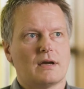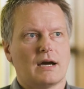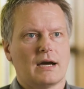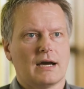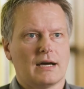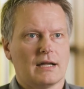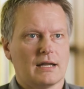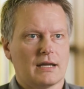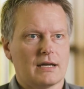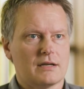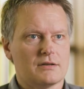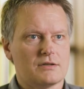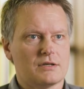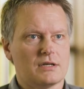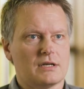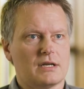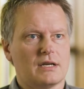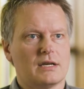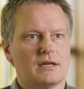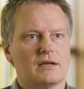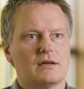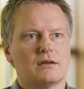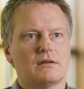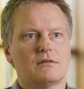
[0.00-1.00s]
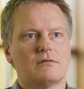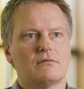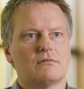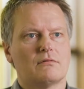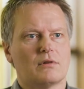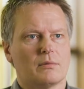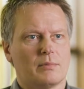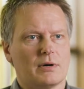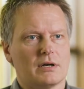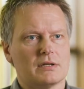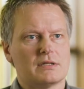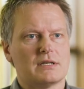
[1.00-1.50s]
highly engineered,
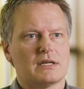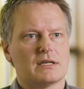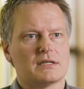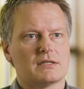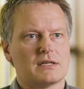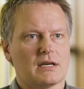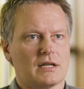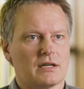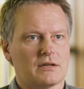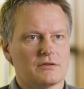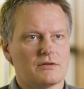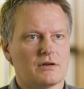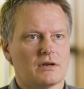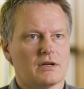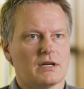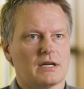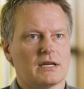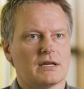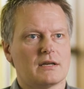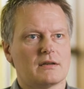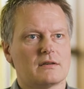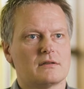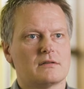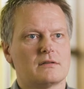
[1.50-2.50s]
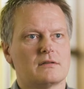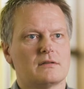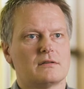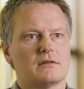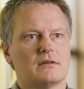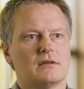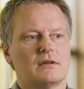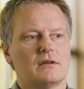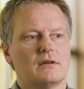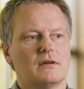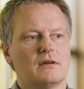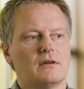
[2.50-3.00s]
robotics, electronics.
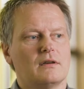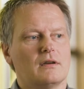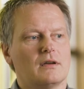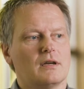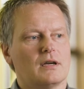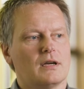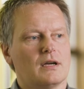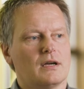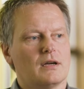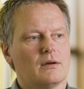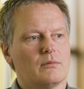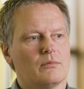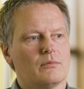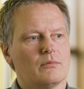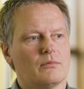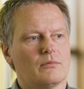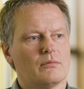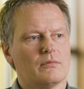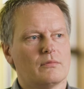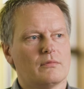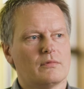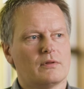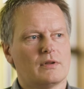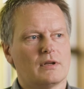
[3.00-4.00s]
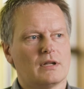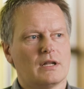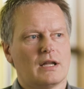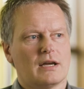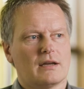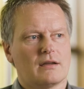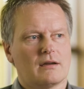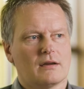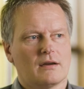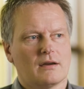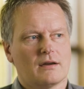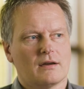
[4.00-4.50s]
Um, they're
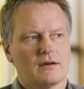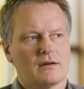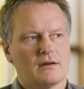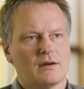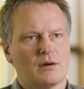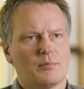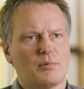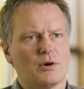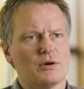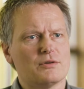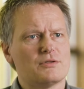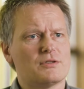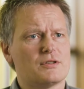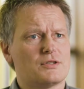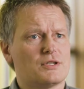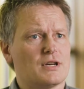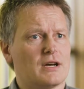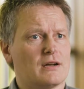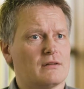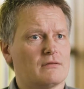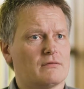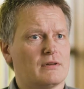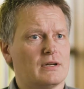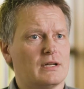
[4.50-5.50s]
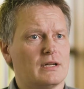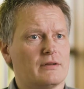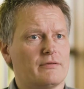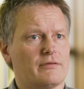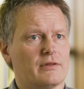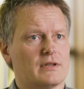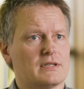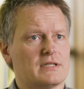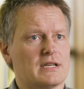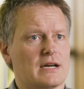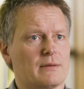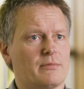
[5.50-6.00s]
like a, a poster child, really,
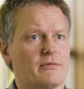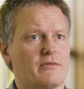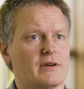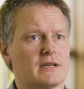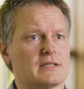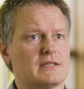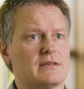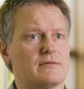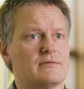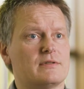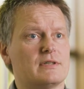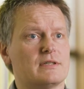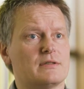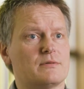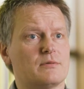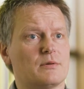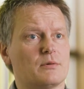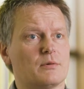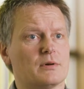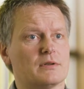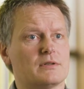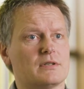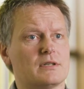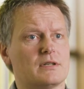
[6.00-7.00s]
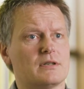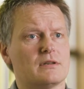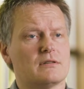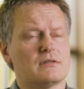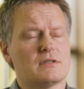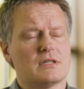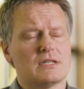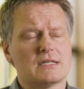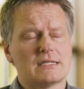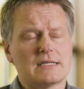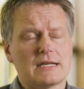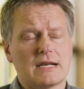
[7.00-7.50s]
for the type of activities we want to do.
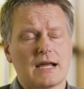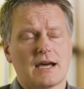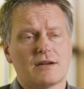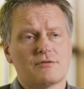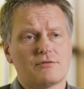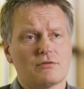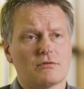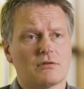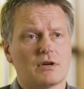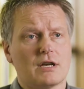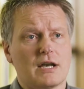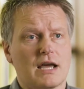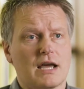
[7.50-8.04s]
So there's a natural